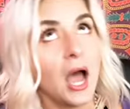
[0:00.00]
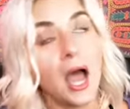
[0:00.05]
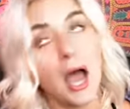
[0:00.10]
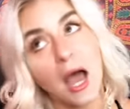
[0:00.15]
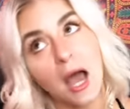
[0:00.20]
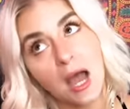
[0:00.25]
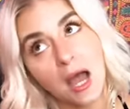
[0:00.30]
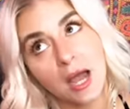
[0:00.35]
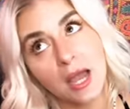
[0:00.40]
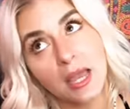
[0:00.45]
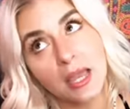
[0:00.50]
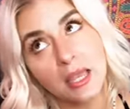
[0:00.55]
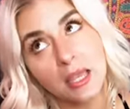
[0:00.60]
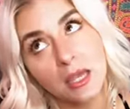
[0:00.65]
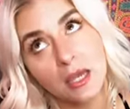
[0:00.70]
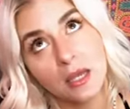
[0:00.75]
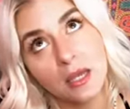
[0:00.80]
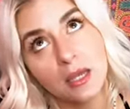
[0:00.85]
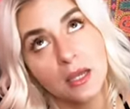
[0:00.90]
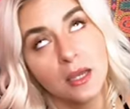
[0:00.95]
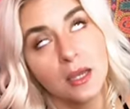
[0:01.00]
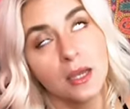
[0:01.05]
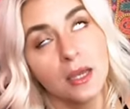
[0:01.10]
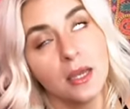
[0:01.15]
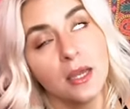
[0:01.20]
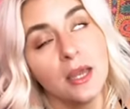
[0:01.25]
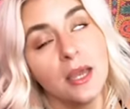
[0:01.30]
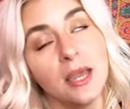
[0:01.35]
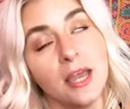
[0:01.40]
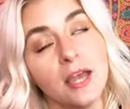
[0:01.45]
I
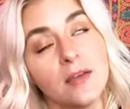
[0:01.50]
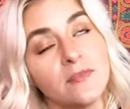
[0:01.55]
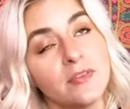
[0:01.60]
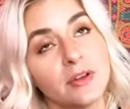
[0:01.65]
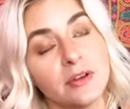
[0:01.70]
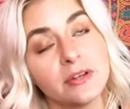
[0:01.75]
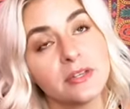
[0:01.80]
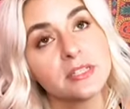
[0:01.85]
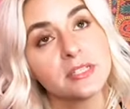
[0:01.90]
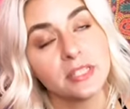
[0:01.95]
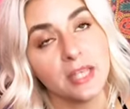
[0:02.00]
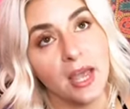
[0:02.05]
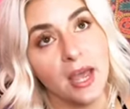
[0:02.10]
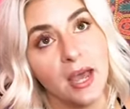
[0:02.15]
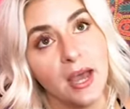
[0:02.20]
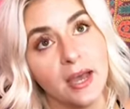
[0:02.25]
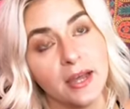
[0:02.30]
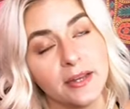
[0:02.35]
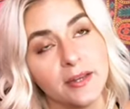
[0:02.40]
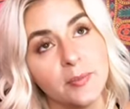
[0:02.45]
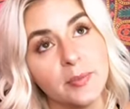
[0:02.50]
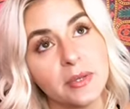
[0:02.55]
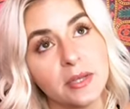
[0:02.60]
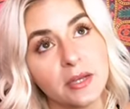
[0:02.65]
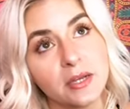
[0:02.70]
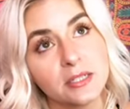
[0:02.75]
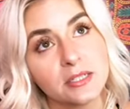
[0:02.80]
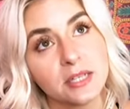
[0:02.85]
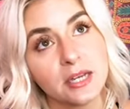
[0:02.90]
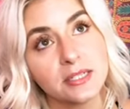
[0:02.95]
I'm very sad
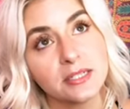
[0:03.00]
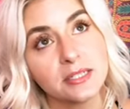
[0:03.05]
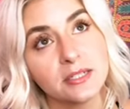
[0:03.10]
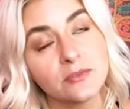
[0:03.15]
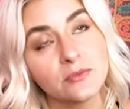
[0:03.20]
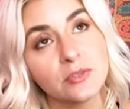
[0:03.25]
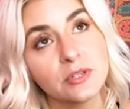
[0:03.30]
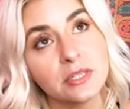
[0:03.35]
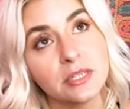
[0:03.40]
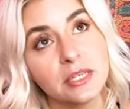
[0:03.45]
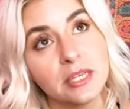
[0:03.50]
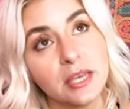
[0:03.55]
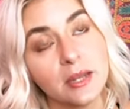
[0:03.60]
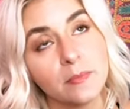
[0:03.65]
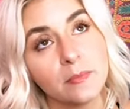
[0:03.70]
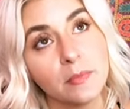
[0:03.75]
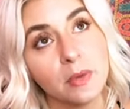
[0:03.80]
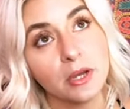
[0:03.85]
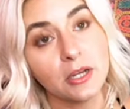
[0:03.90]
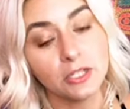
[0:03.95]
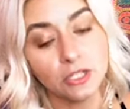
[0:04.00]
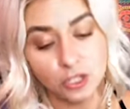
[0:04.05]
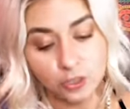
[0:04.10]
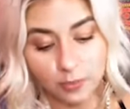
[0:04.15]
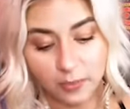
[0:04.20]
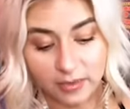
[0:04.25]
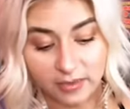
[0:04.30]
because I didn't really get much,